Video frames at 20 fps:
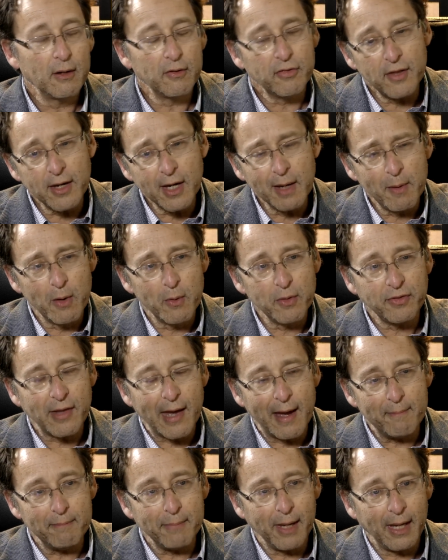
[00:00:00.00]
Now think about what
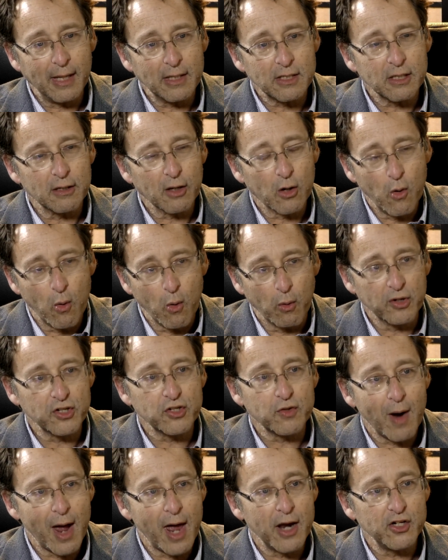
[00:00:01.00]
that means to the core
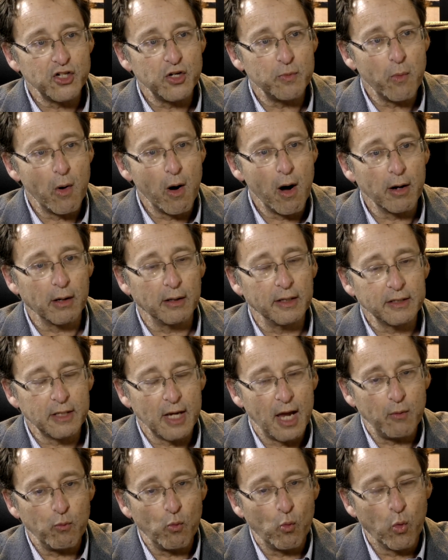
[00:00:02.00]
strategy model. It,
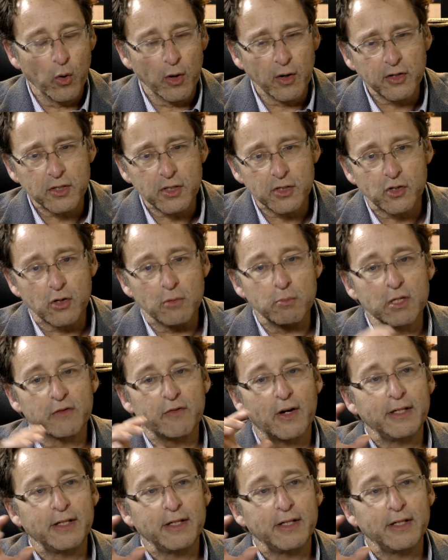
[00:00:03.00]
it works in terms of